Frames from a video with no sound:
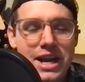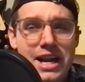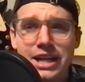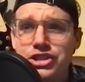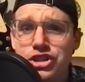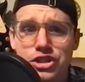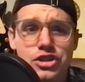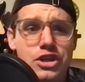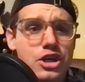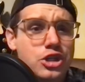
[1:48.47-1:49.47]
and I
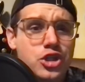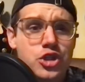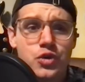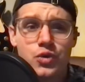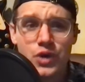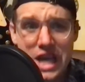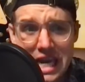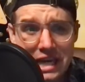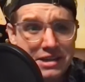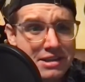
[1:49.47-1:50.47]
just
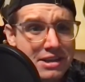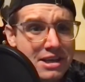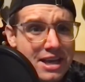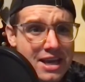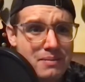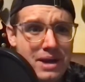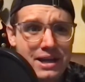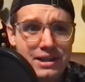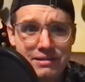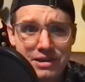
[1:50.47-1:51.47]
shrieked in my
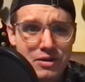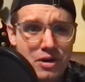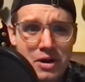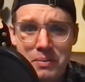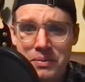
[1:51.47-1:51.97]
living room.